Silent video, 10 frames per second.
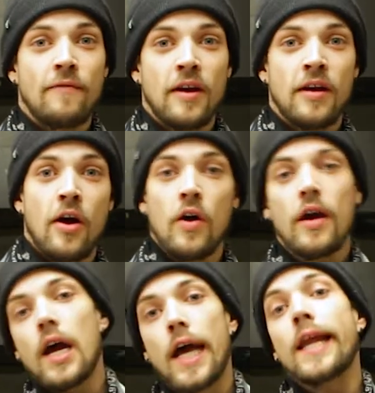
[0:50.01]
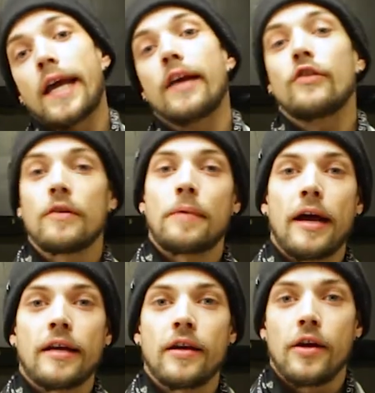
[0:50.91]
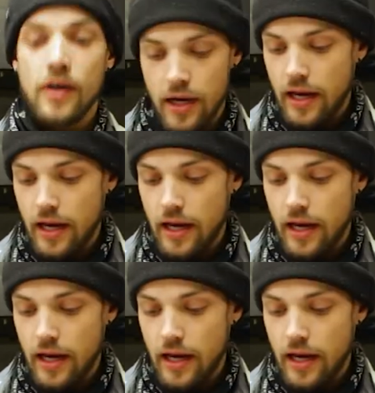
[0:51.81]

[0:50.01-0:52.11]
video and then catch us back here